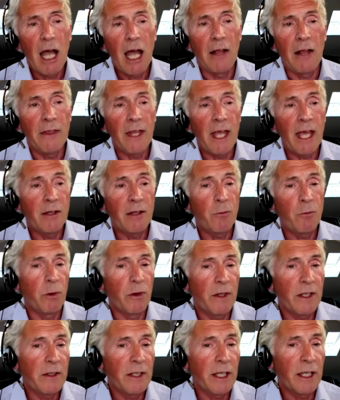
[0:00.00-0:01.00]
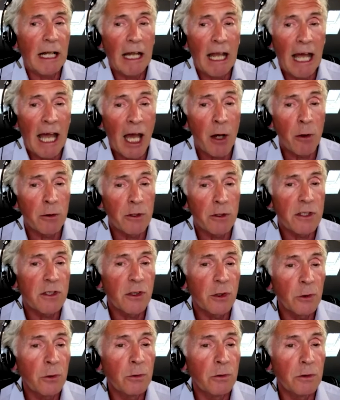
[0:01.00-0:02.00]
And then within the cloud
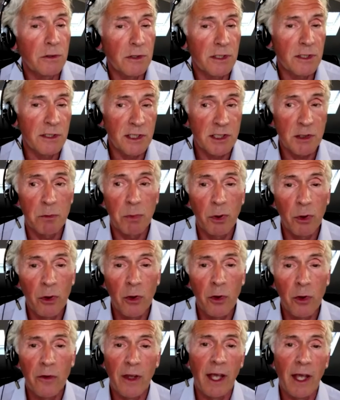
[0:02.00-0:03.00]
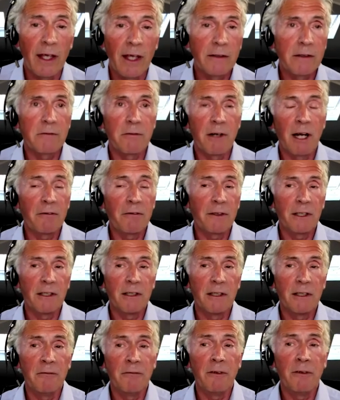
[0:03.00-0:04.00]
tools to support that
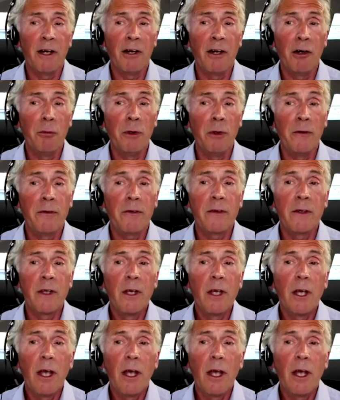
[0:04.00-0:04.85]
graphical environment,